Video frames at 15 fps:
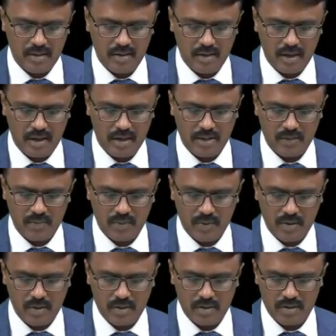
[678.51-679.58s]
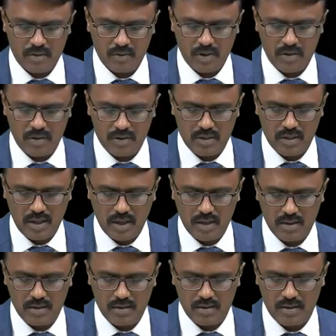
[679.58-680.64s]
the response, what you see,